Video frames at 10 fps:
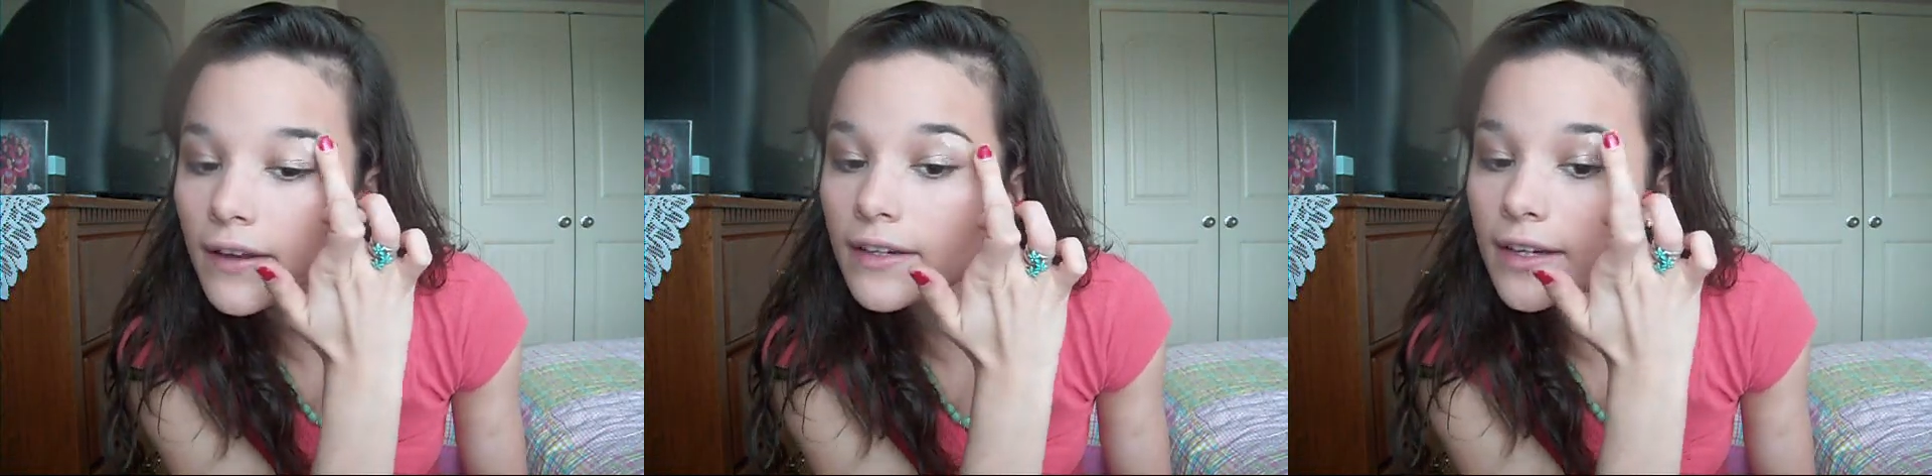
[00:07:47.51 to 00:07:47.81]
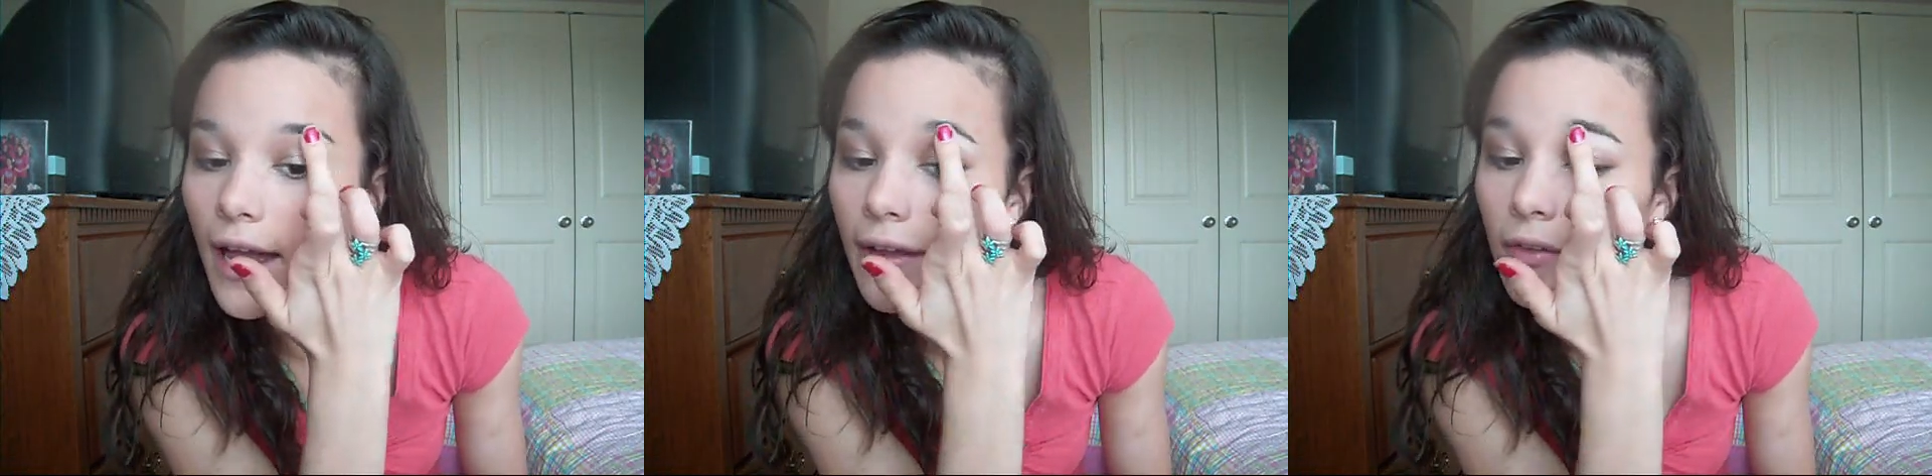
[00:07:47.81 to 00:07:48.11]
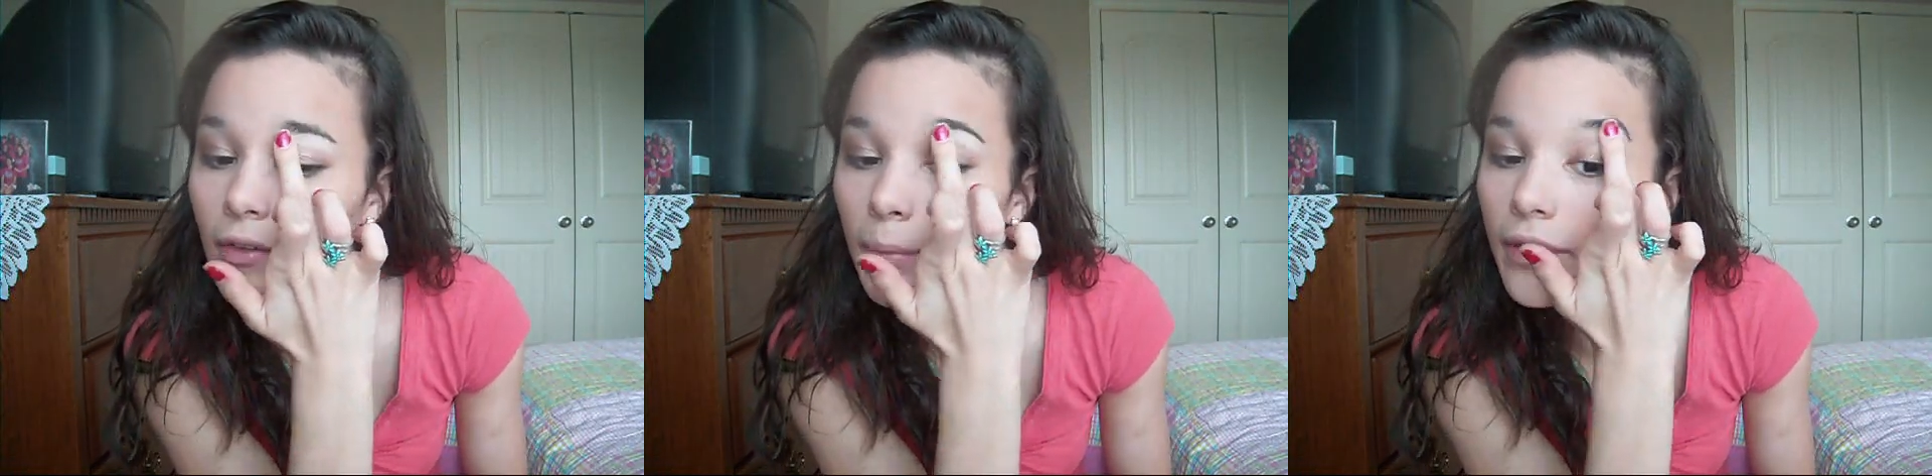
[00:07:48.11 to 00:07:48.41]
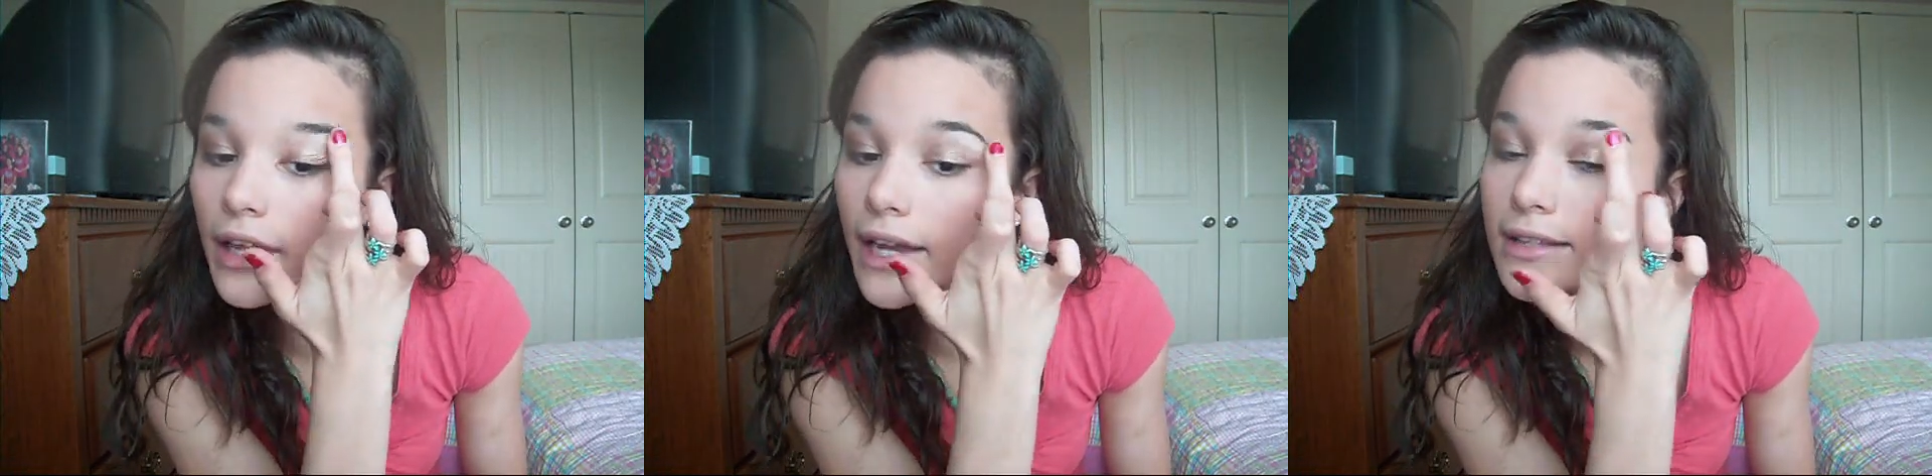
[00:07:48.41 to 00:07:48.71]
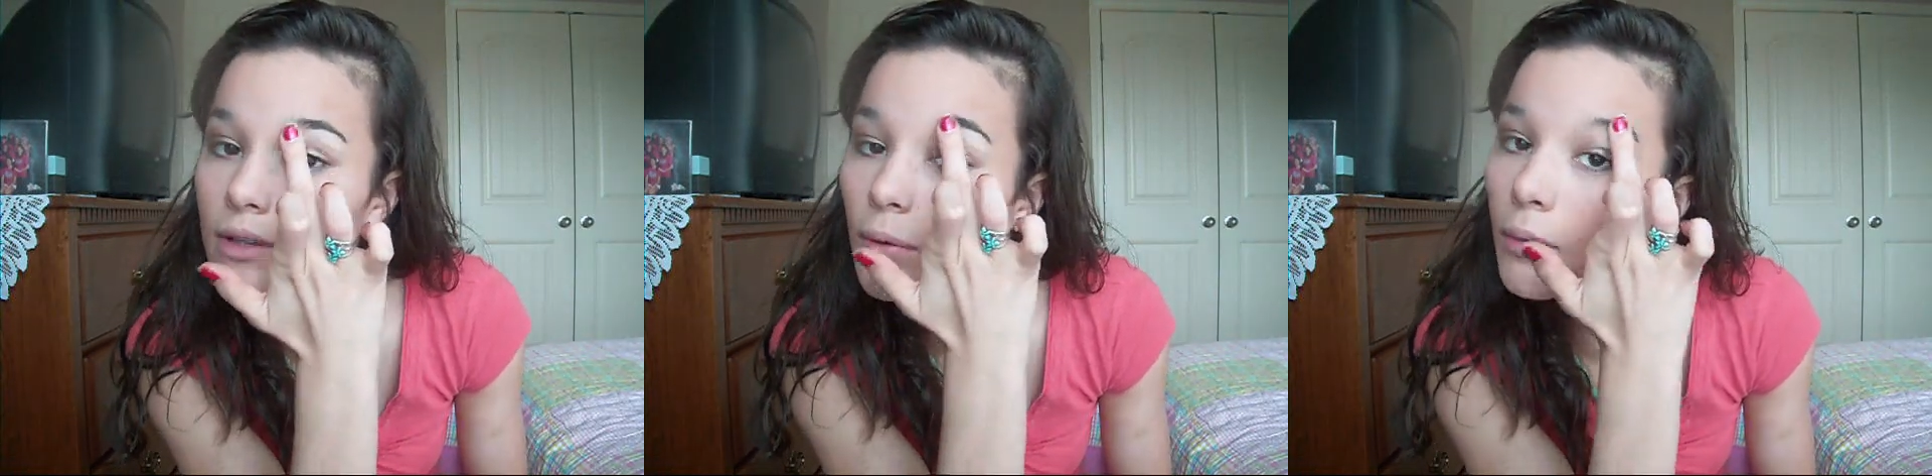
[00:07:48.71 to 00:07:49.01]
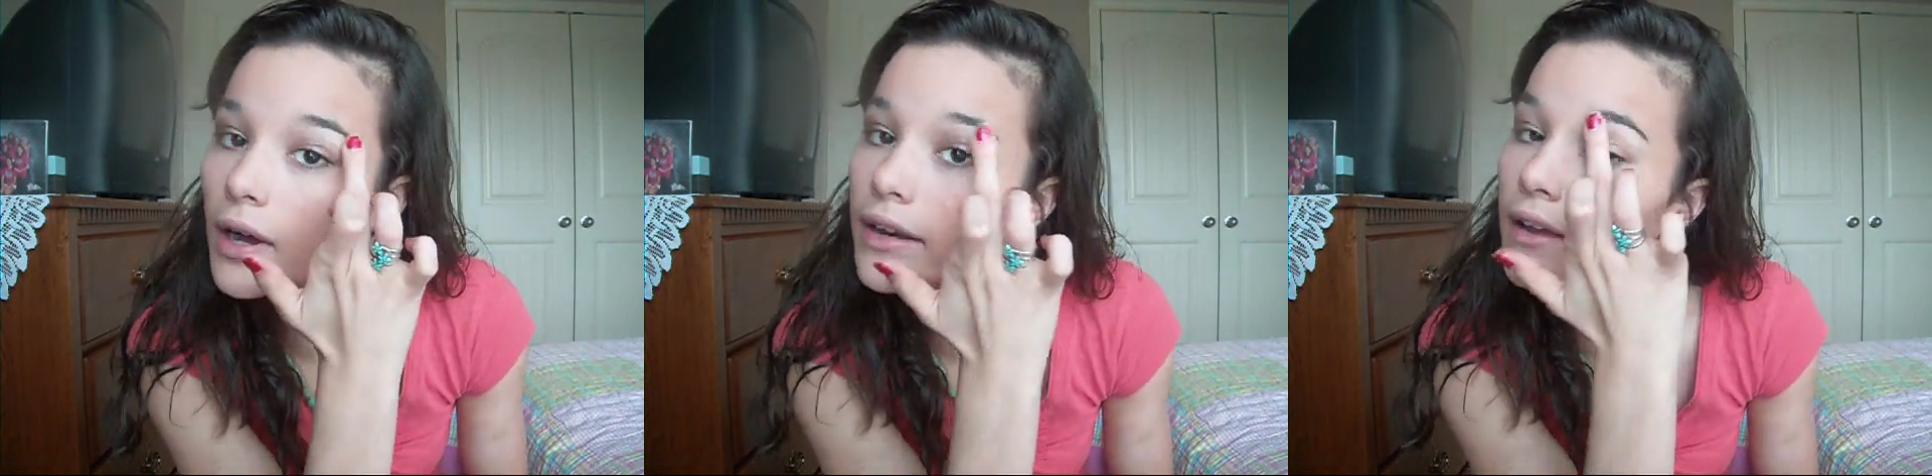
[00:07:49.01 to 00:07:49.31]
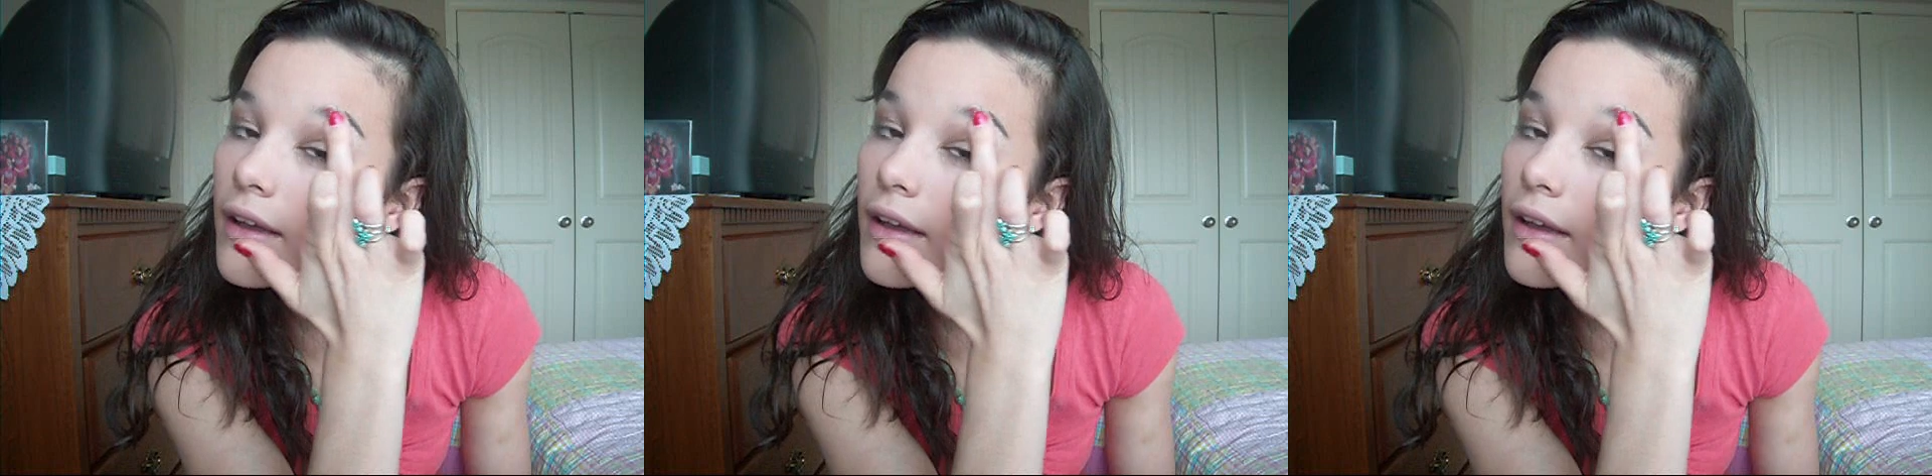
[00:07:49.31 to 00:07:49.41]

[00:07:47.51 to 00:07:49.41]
shadows besides one.